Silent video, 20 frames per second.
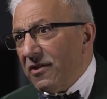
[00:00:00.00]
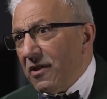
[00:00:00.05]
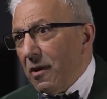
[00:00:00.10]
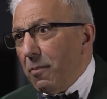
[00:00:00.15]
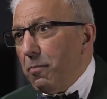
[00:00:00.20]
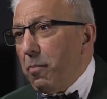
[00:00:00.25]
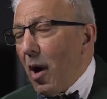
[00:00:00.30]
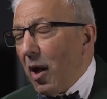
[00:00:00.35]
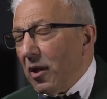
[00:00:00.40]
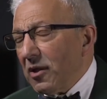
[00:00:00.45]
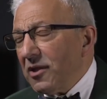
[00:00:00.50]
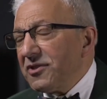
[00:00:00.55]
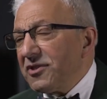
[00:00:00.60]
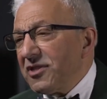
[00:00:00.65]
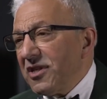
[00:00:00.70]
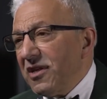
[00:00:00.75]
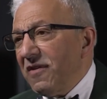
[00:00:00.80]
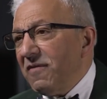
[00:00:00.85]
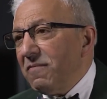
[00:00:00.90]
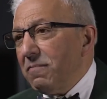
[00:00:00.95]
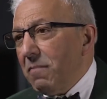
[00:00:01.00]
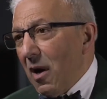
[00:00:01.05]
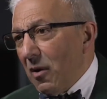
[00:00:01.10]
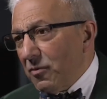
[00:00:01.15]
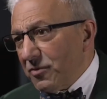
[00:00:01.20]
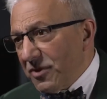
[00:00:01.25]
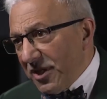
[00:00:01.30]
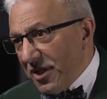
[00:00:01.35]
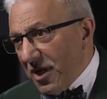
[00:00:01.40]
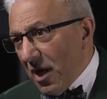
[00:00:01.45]
the policy of
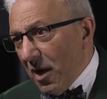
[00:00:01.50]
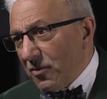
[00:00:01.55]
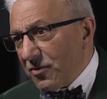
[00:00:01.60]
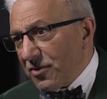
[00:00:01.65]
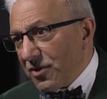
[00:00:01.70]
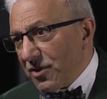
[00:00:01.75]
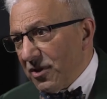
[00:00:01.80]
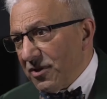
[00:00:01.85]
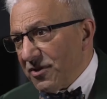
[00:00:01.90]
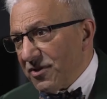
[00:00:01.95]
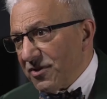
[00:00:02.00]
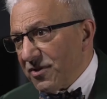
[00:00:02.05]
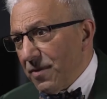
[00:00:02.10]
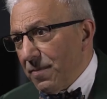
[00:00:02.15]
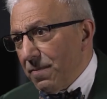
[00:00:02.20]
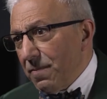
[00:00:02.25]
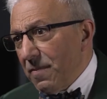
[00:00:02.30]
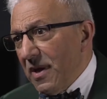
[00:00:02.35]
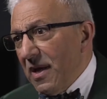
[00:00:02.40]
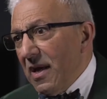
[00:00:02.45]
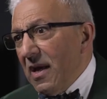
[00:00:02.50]
multiculturalism